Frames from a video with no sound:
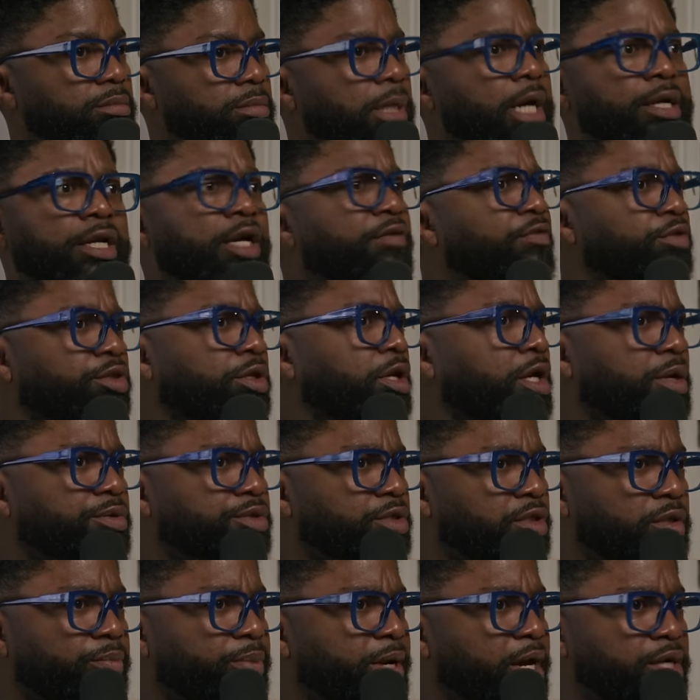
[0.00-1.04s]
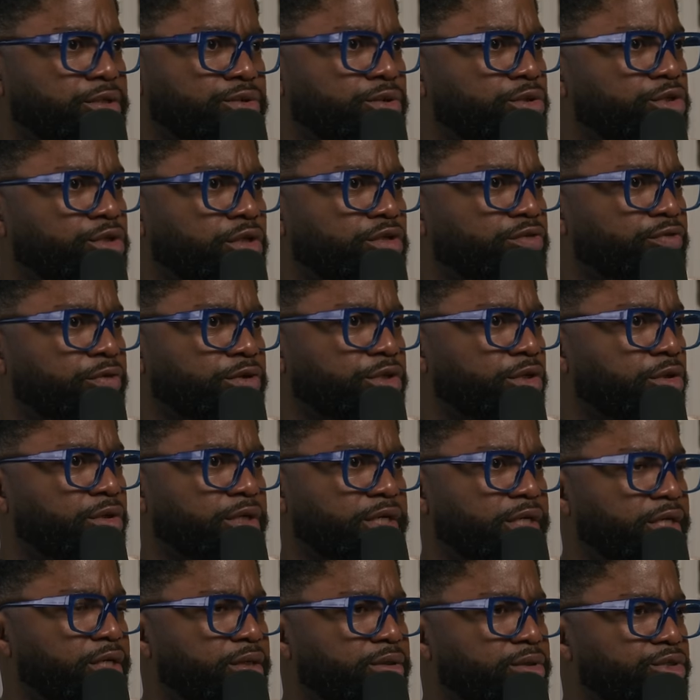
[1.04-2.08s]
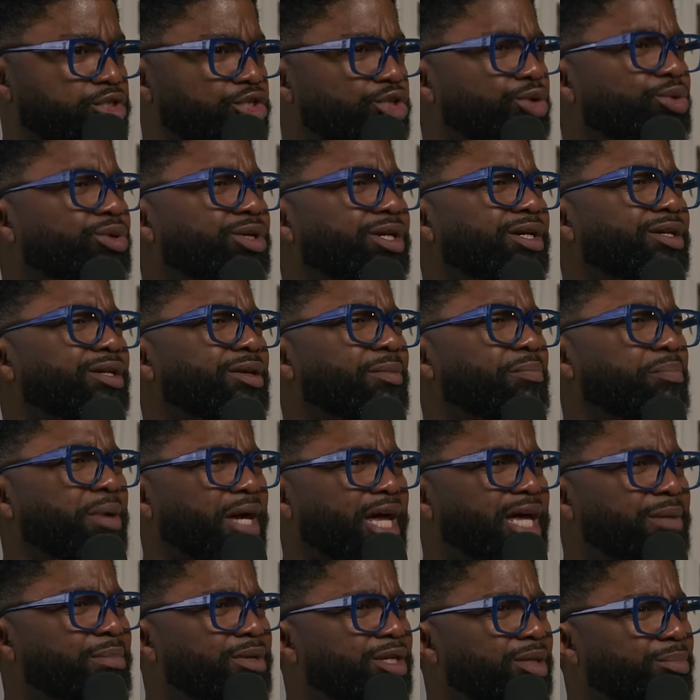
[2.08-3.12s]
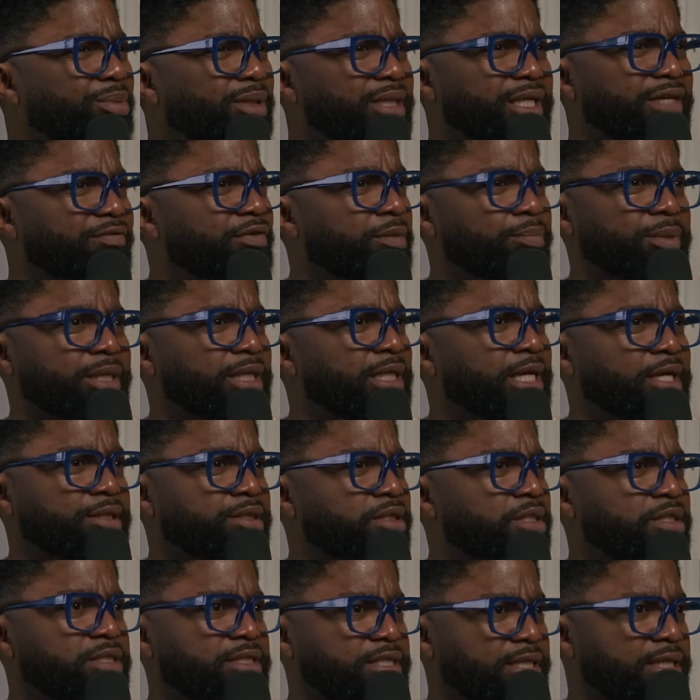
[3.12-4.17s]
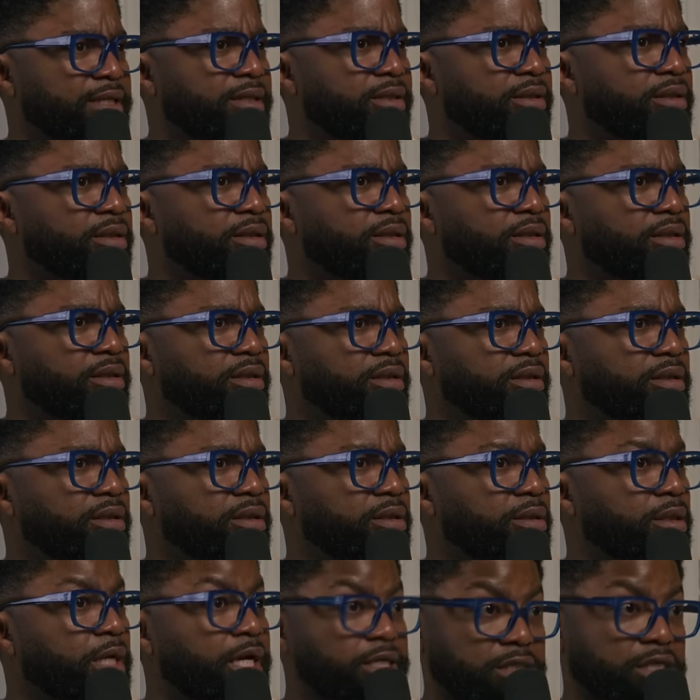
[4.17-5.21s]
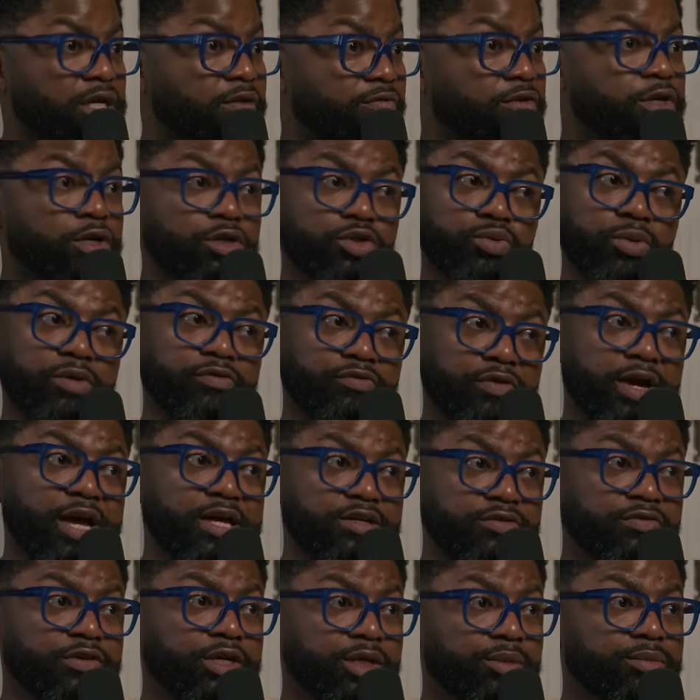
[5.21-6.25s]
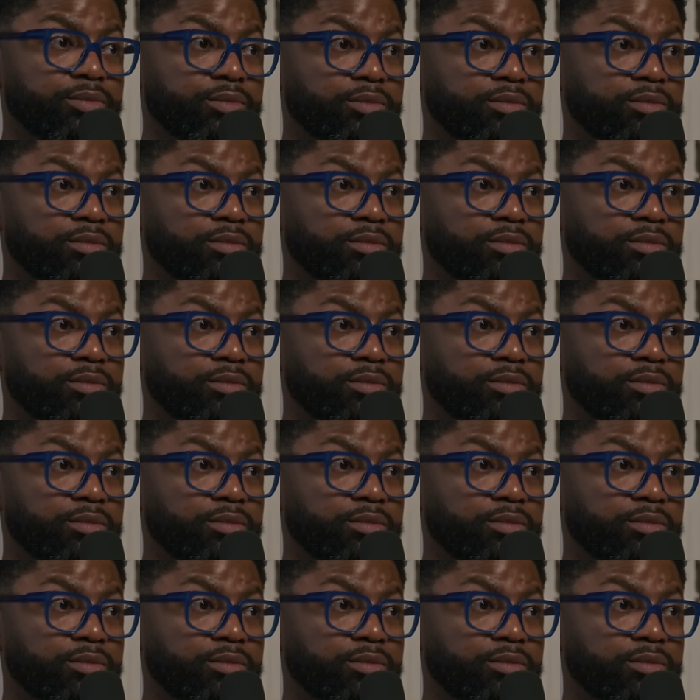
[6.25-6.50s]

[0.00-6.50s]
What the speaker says: I never thought I was going to pastor a church for 30 years. You couldn't have paid me to believe it'd be less than 10. And 7 years went fast, fam.